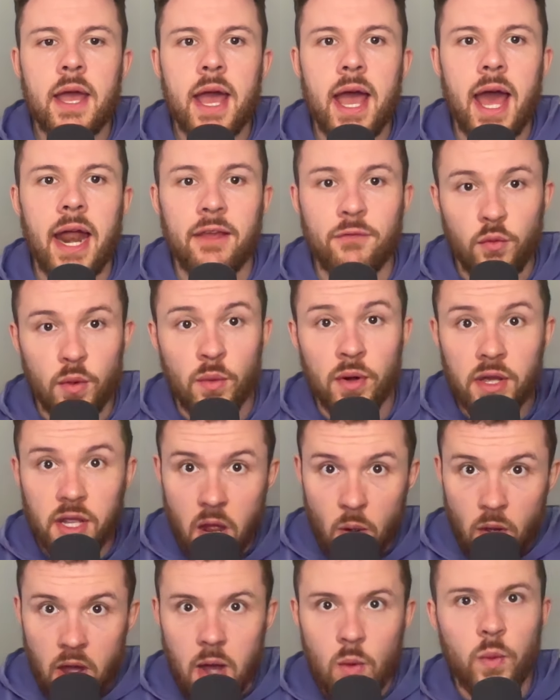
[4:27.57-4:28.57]
And if we want to
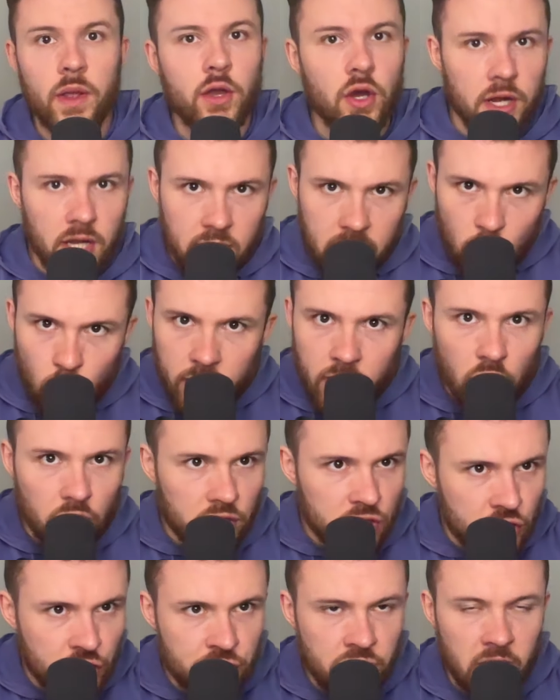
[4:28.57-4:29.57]
go up, we got to we got to
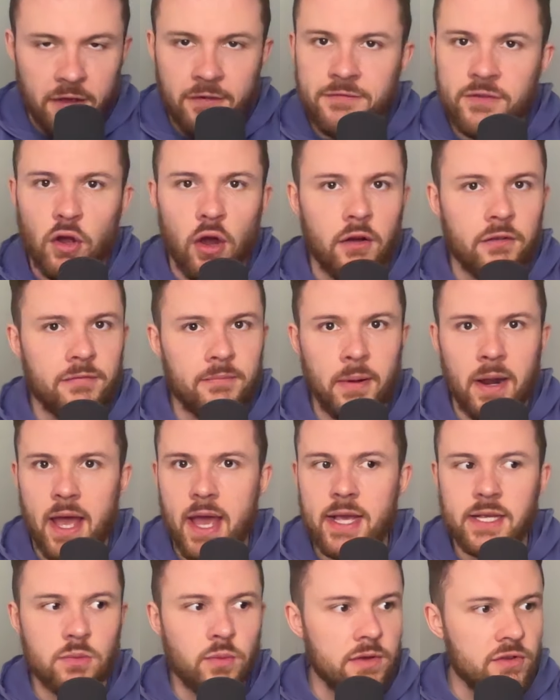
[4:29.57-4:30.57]
shift off
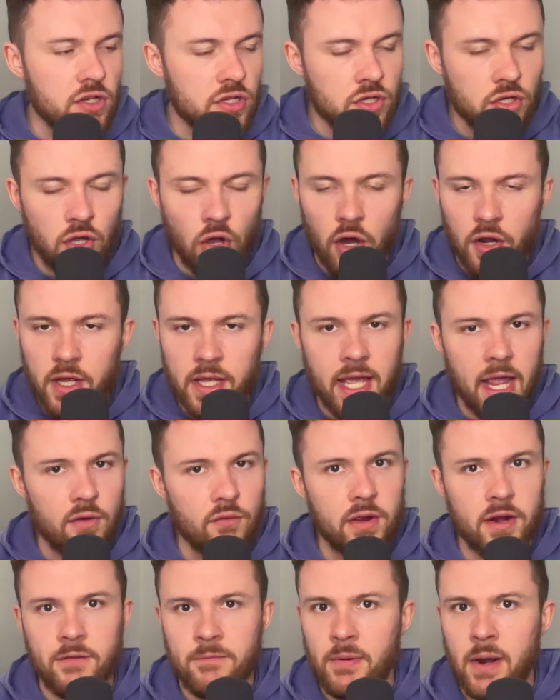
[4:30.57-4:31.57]
players. We just got to get
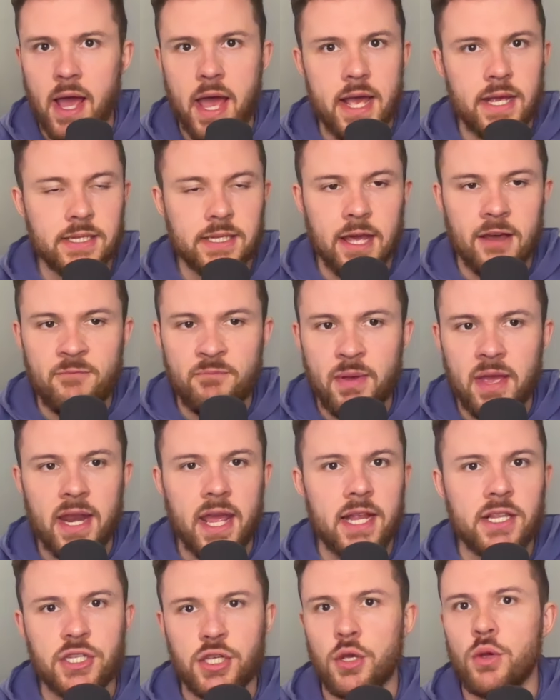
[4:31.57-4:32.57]
rid of players that have been
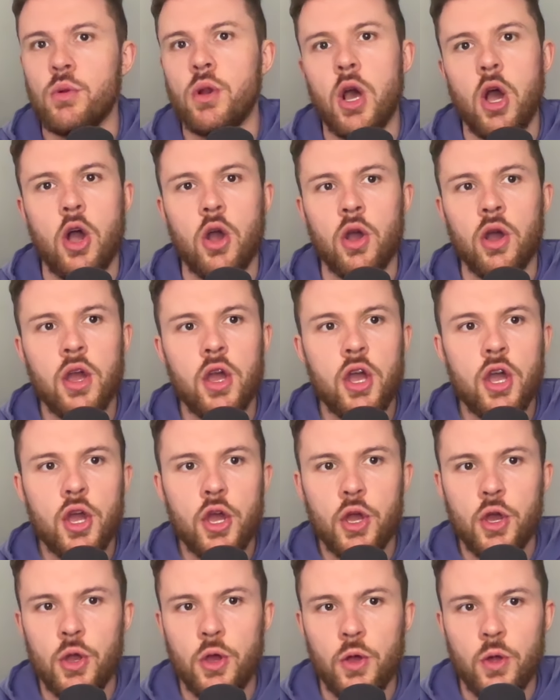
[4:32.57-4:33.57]
here too long,
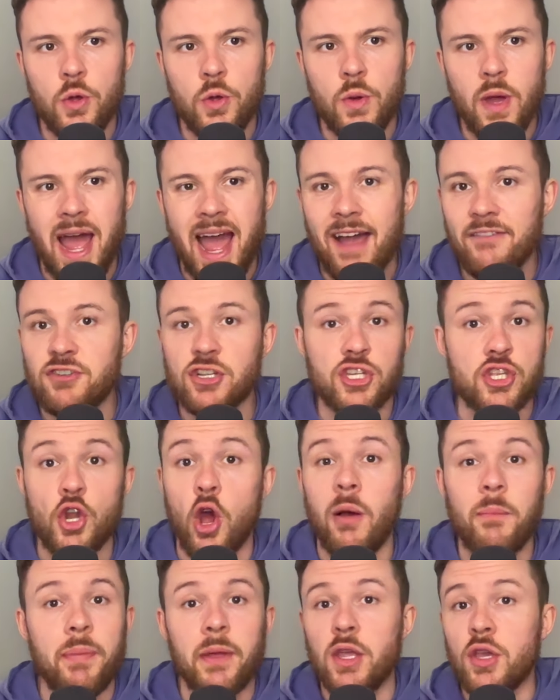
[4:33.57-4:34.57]
who have just
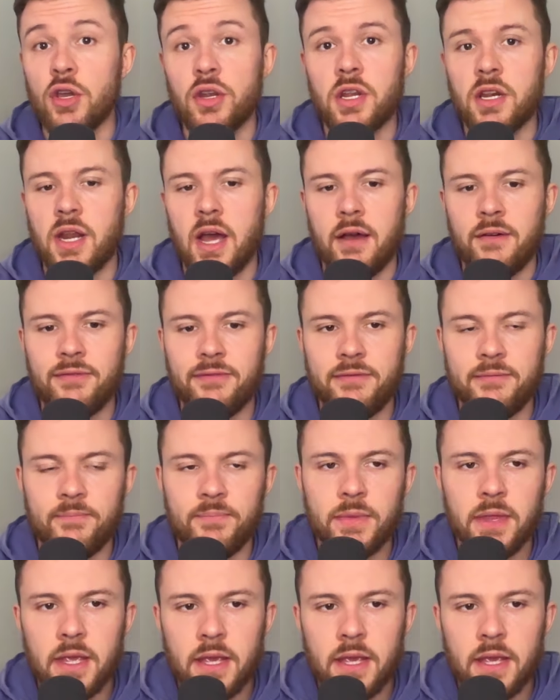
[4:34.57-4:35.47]
not been good enough.